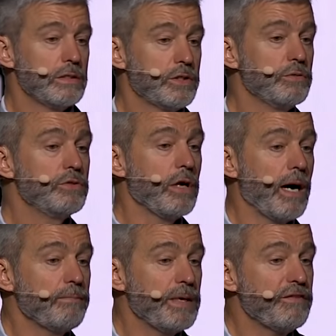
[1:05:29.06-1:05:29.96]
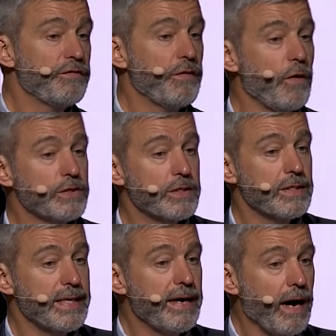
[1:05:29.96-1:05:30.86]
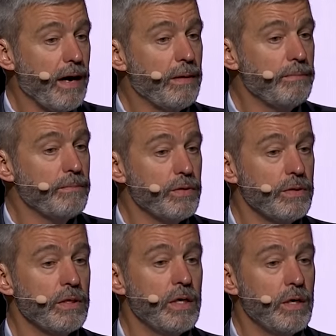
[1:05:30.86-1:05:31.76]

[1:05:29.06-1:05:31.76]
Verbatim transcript: Do not be falsely humble